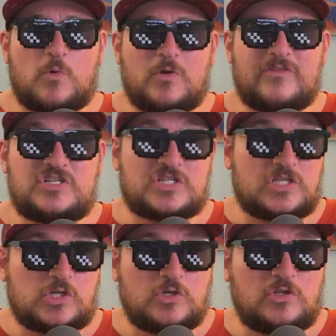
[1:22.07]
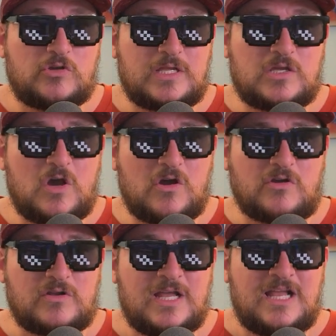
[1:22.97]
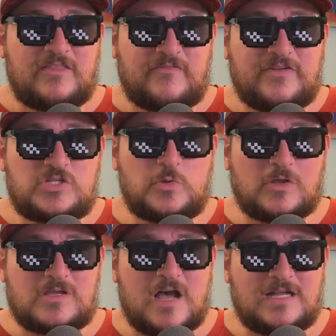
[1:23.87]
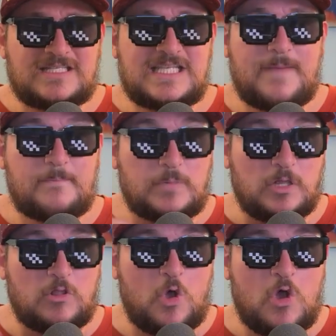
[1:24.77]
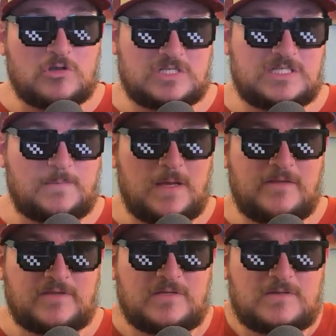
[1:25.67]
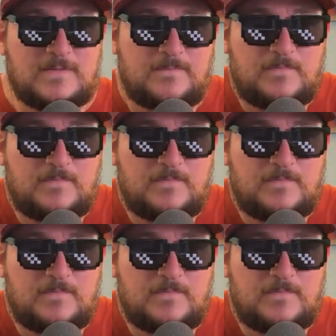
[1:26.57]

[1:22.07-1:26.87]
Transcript: more than just a good looking card. The visual concept belongs to Palkia.